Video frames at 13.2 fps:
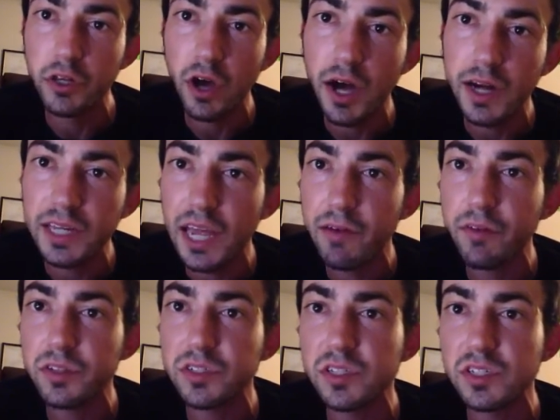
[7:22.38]
God gave
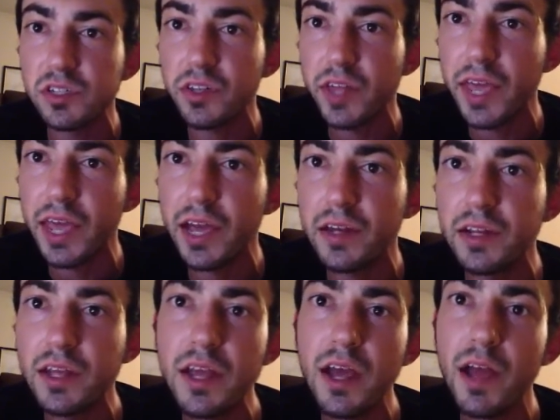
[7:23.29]
us this
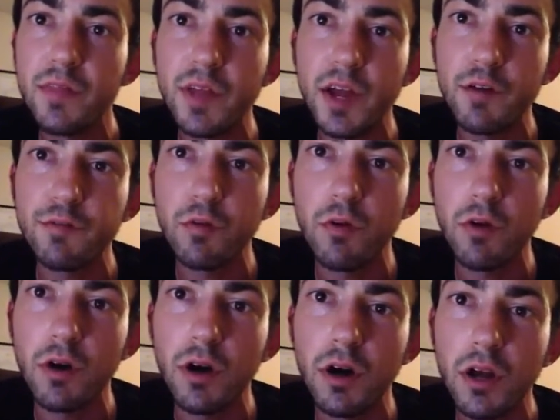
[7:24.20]
land and
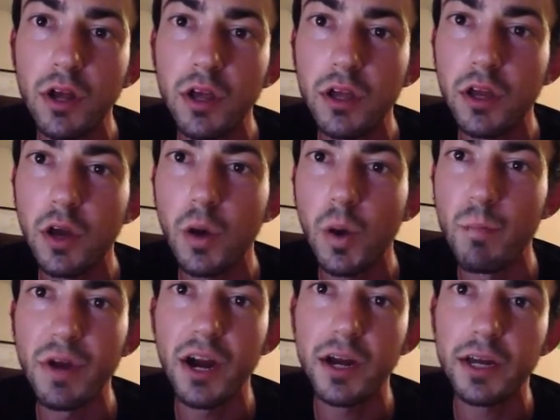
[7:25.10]
therefore, you know,
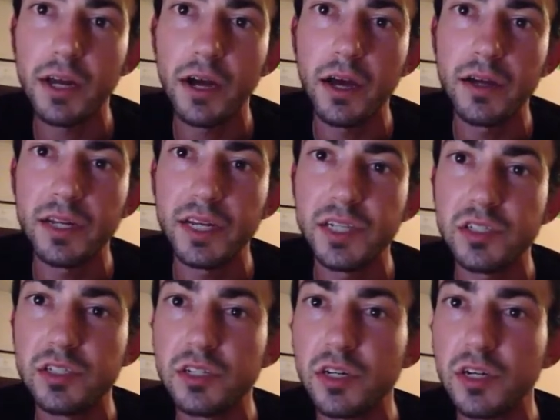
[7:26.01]
America
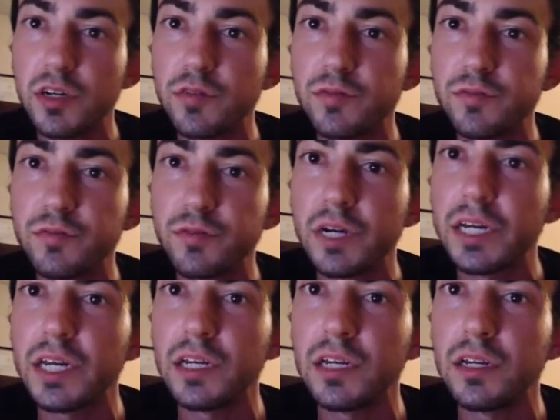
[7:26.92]
needs to
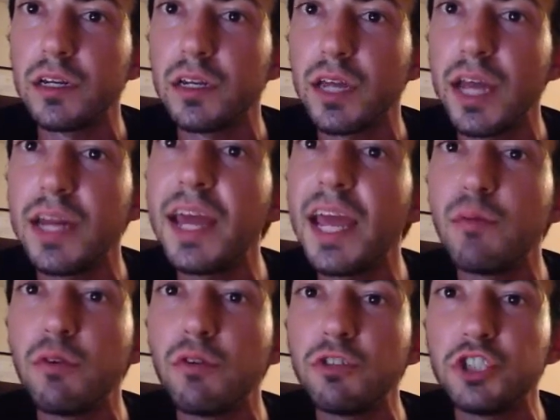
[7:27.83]
fucking
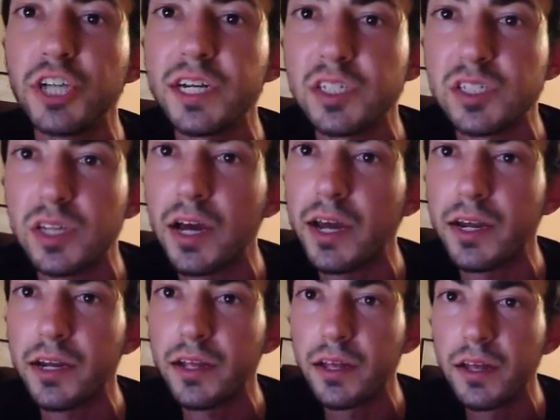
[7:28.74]
enable
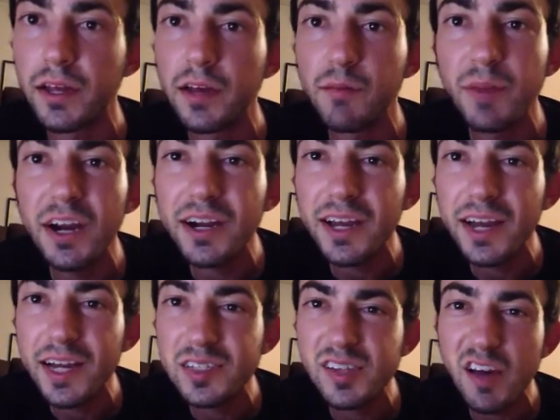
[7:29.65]
genocide.
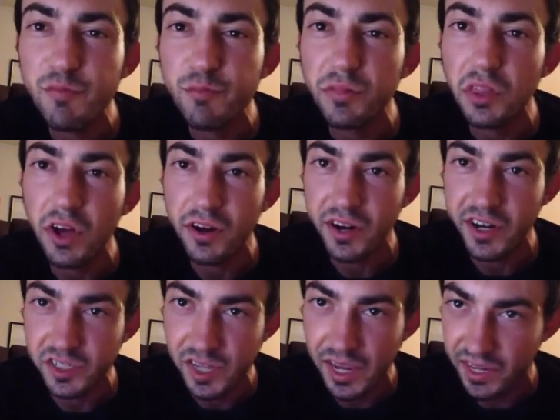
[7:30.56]
America has enough blood
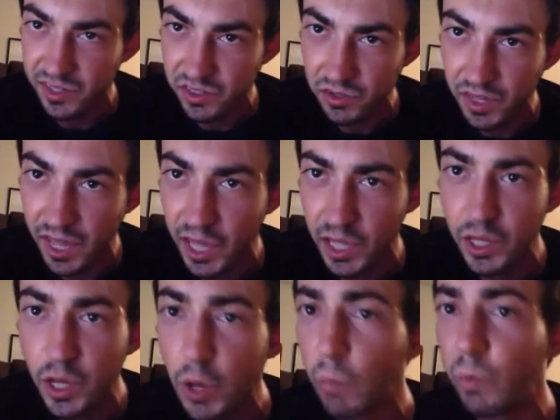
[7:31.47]
on its hands,
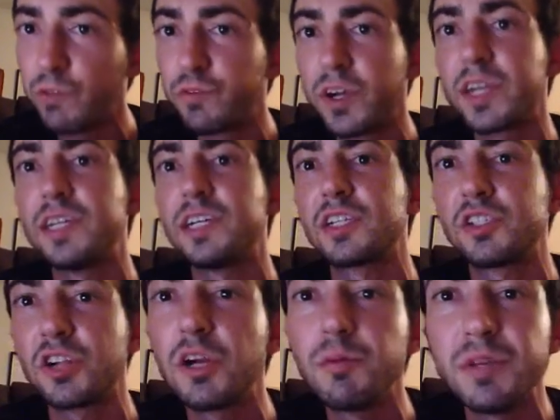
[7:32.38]
okay? We fucking
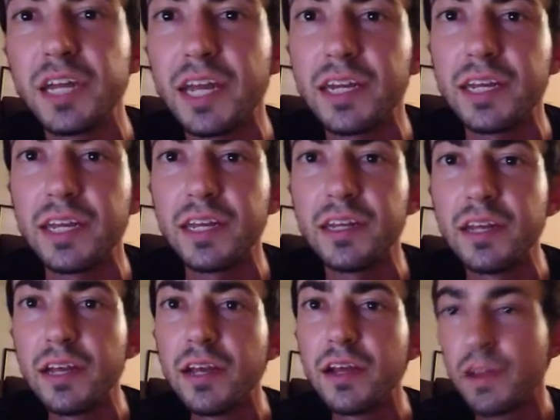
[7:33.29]

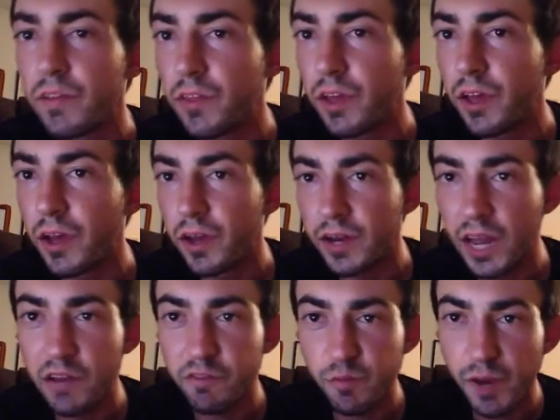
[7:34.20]
exterminated the
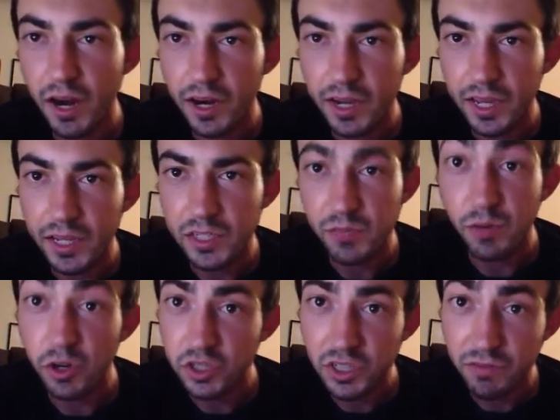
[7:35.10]
Native Americans,
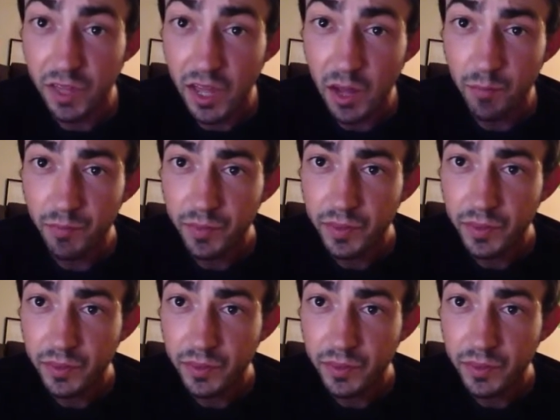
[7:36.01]
most of them.